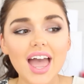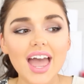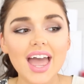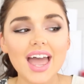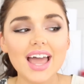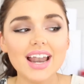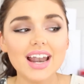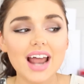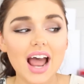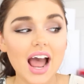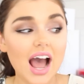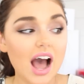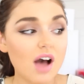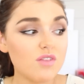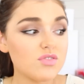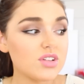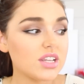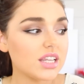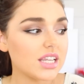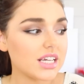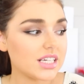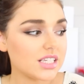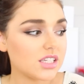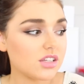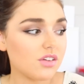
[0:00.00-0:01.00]
and I have a
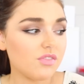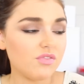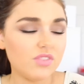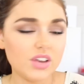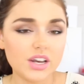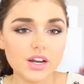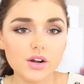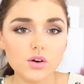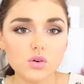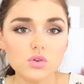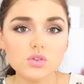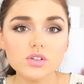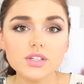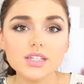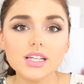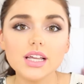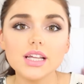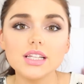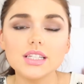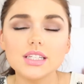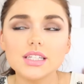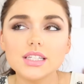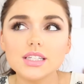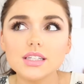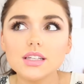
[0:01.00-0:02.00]
list of videos
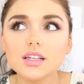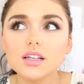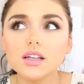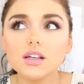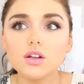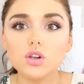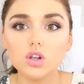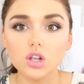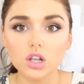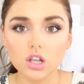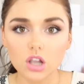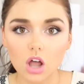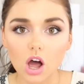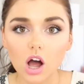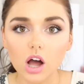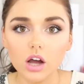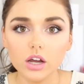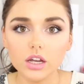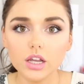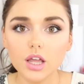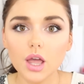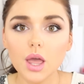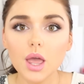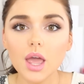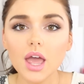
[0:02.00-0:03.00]
it's
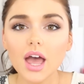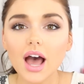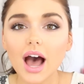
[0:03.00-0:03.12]
long